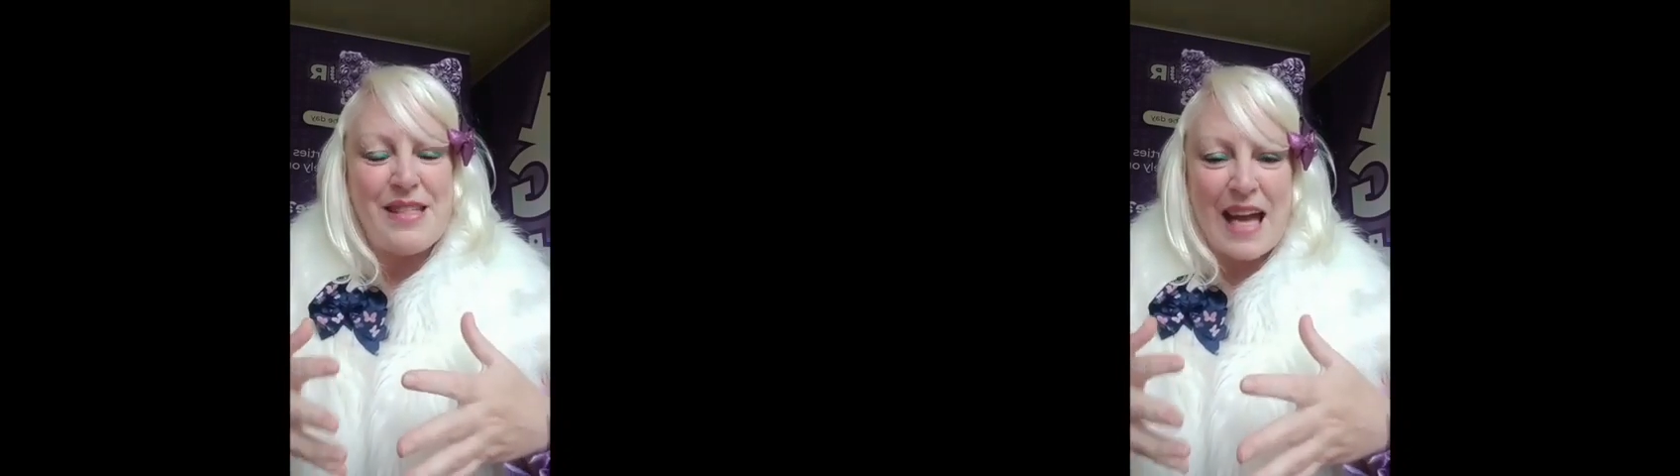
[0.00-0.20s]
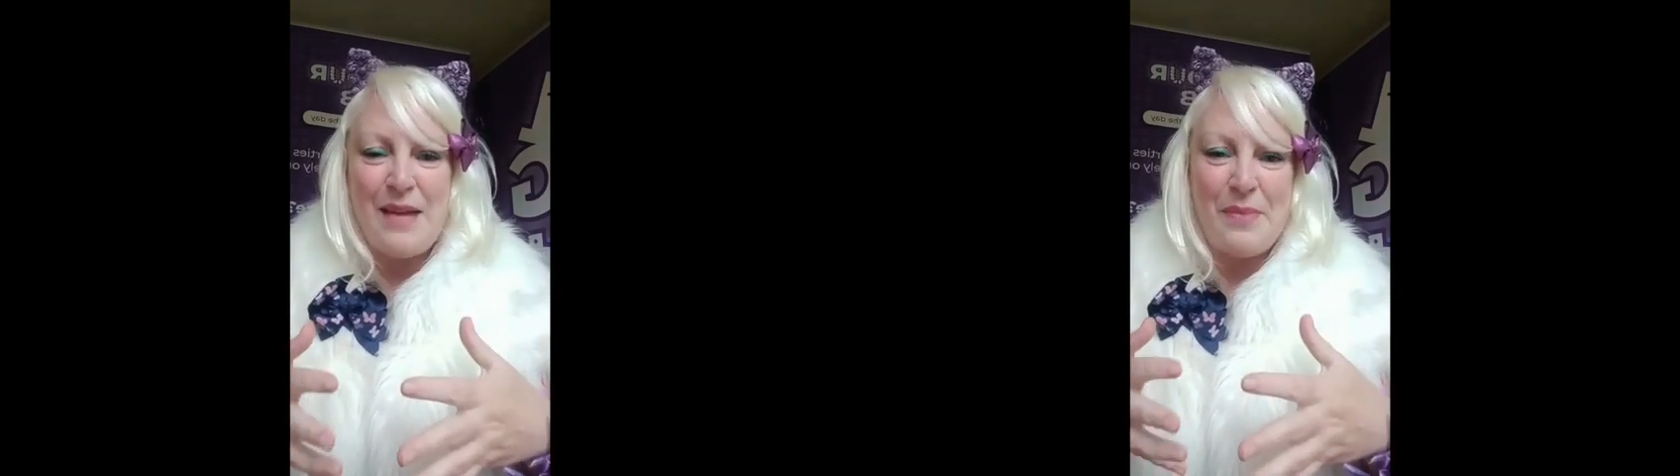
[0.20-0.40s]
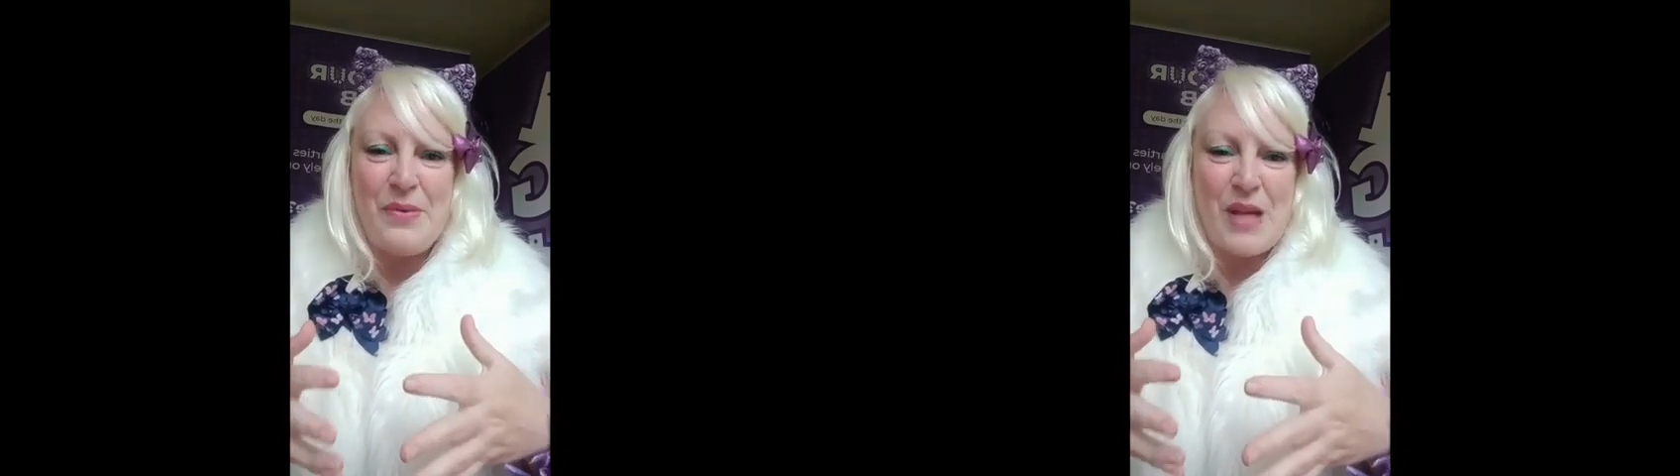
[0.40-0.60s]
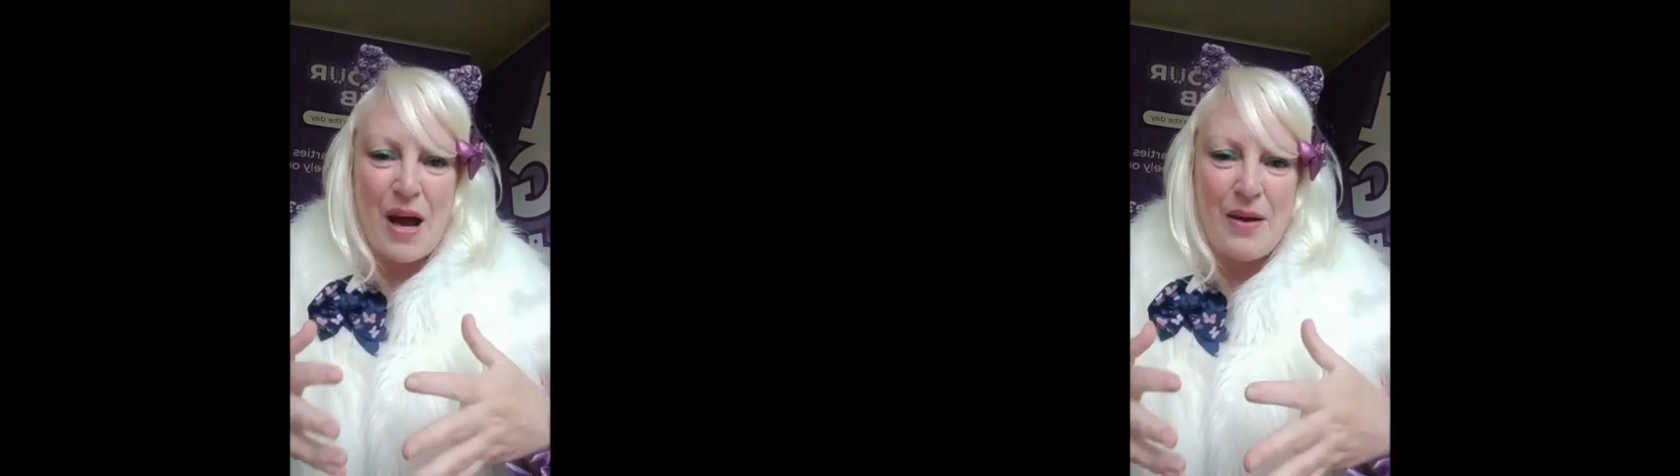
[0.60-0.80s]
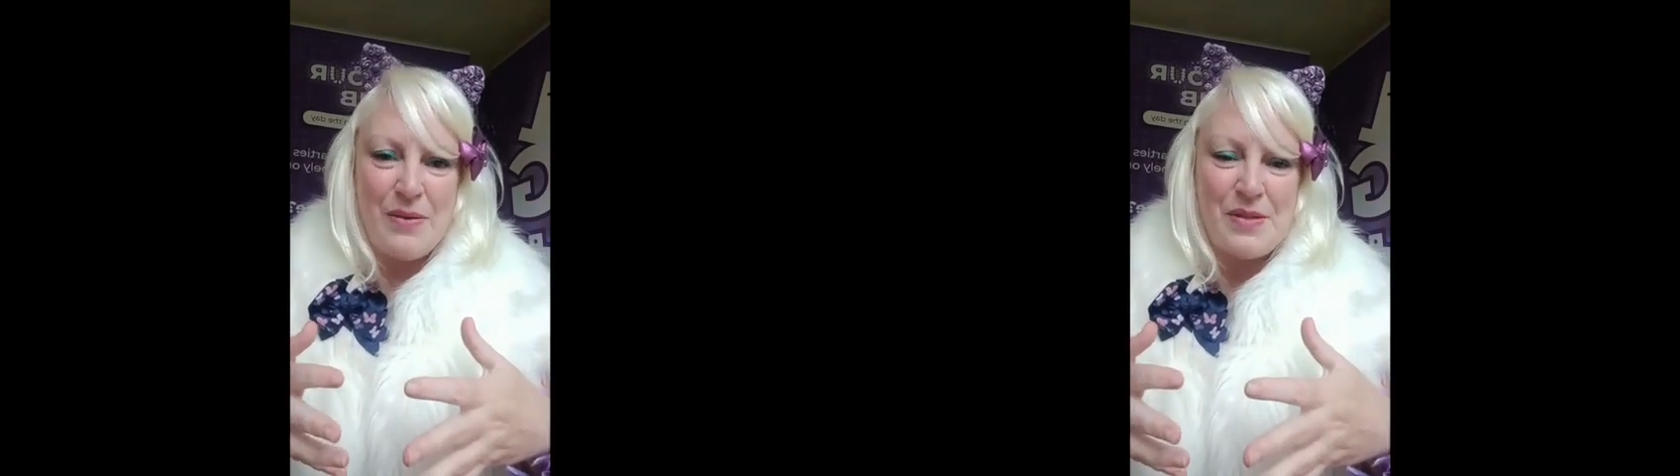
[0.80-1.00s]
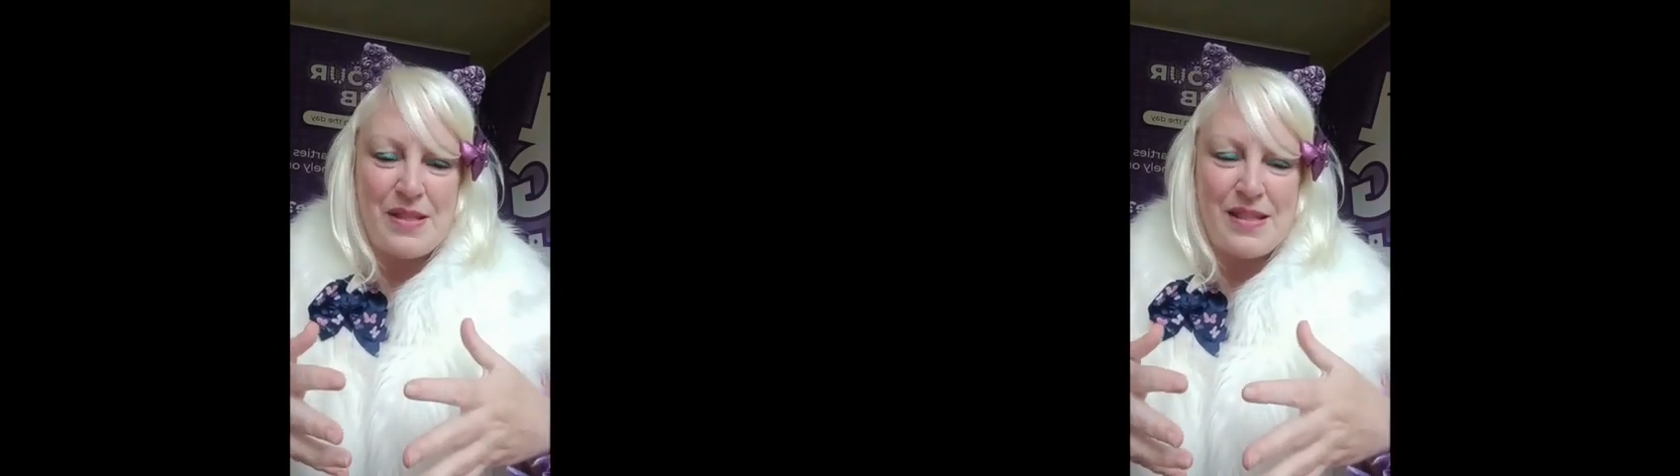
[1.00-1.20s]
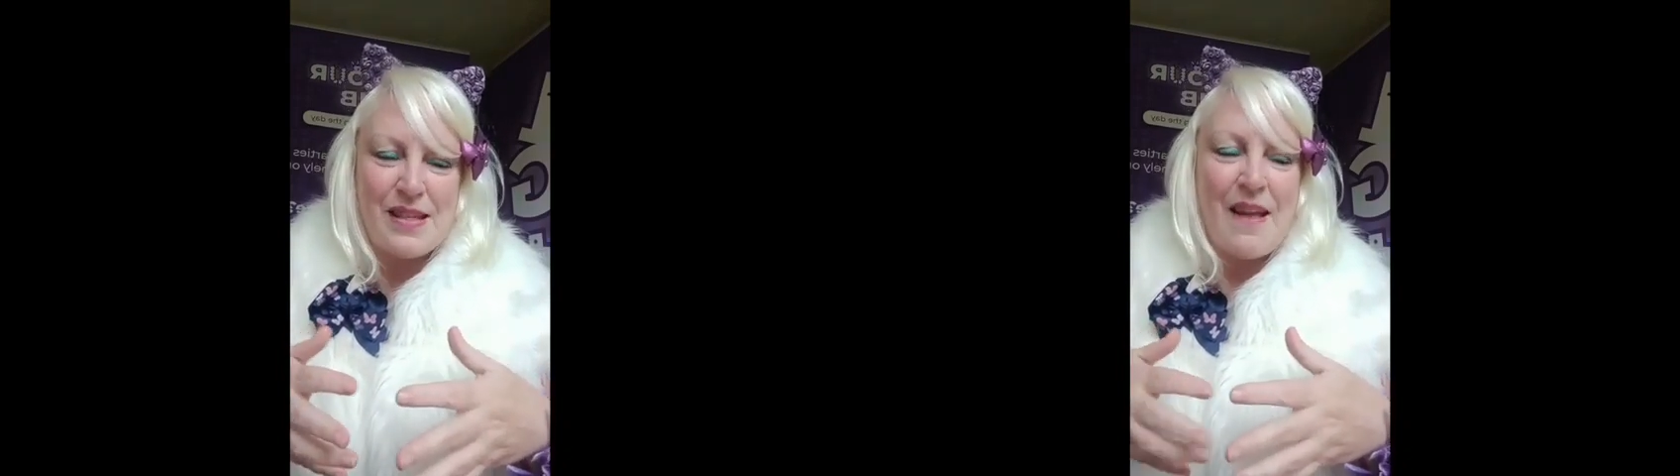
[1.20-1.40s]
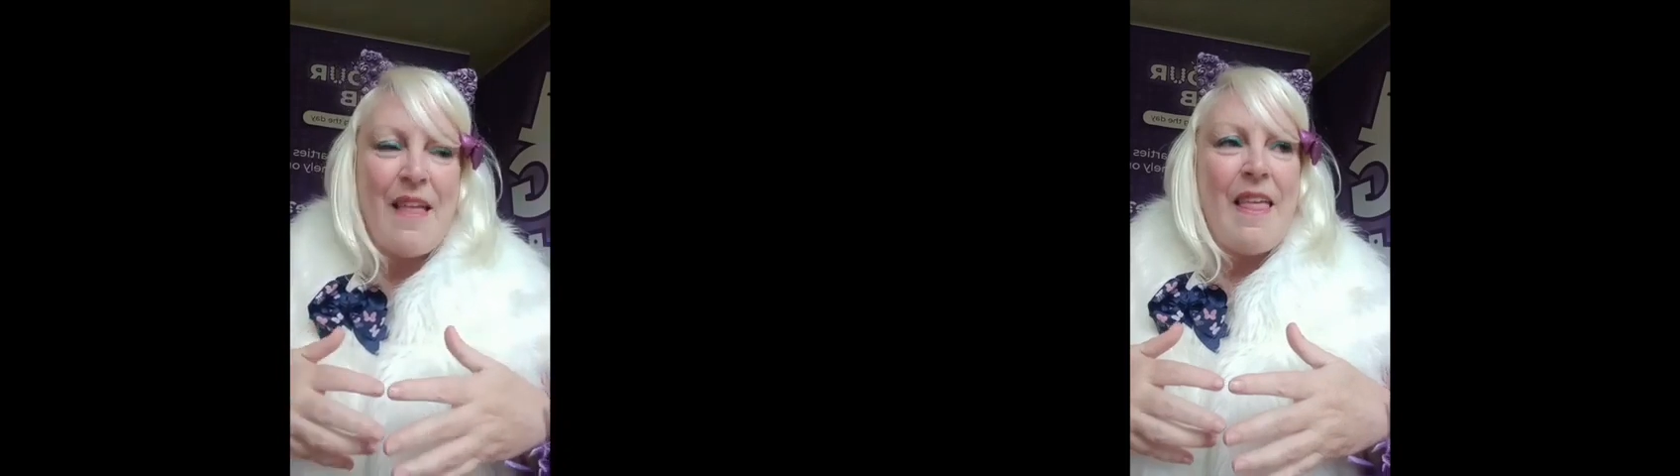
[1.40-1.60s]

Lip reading: table to hosts